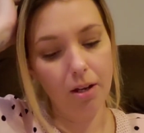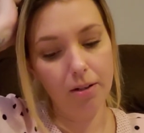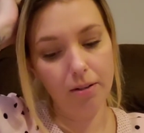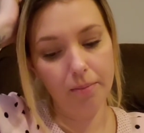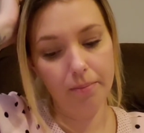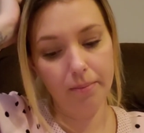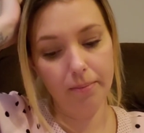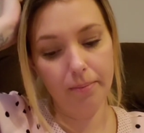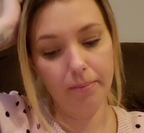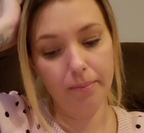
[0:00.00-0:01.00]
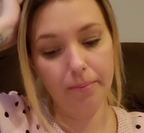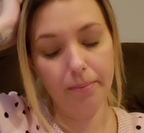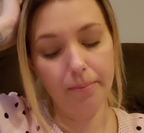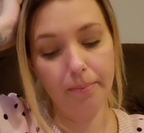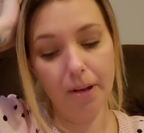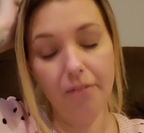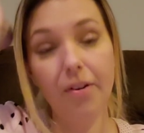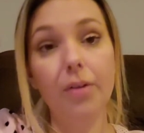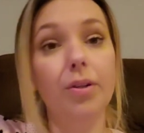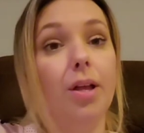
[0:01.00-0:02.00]
Um, I
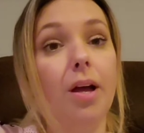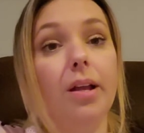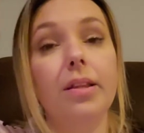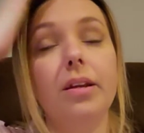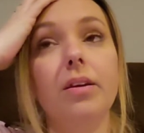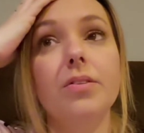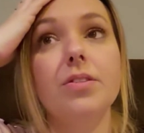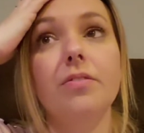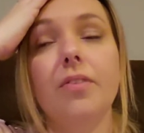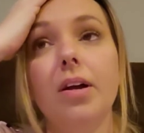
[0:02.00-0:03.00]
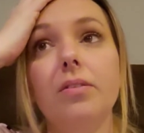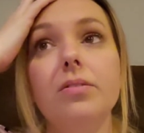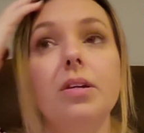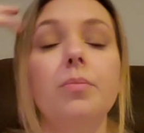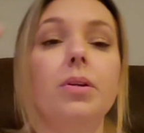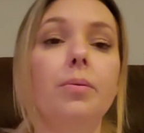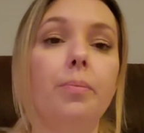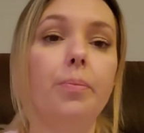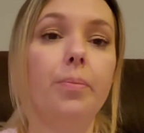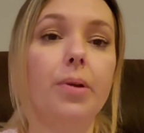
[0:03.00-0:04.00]
found a lot. And then I also found, I'm going
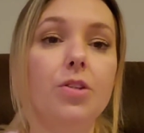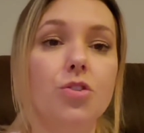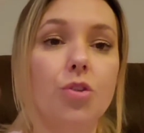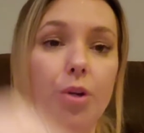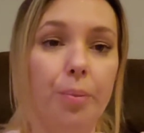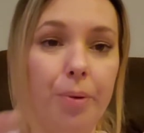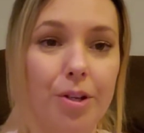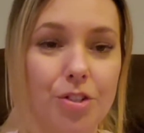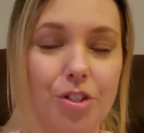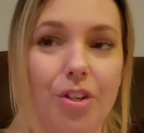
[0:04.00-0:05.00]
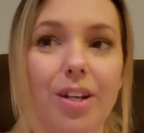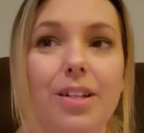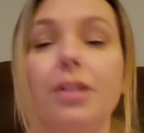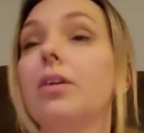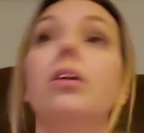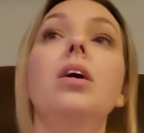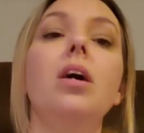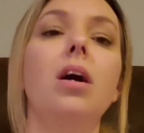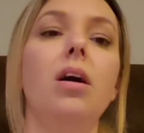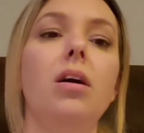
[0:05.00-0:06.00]
to insert a picture in here,
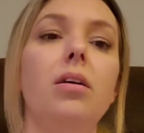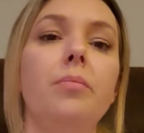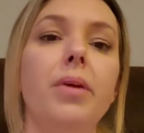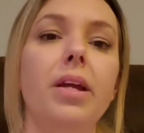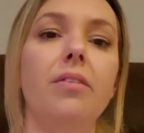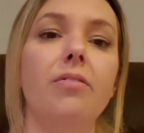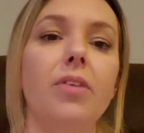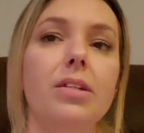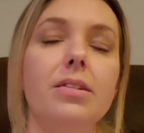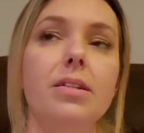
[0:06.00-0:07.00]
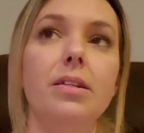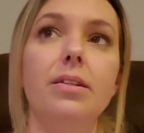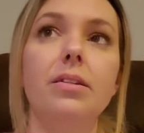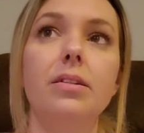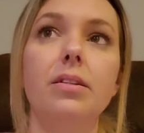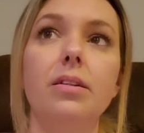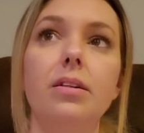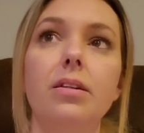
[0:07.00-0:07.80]
um, a Fenton,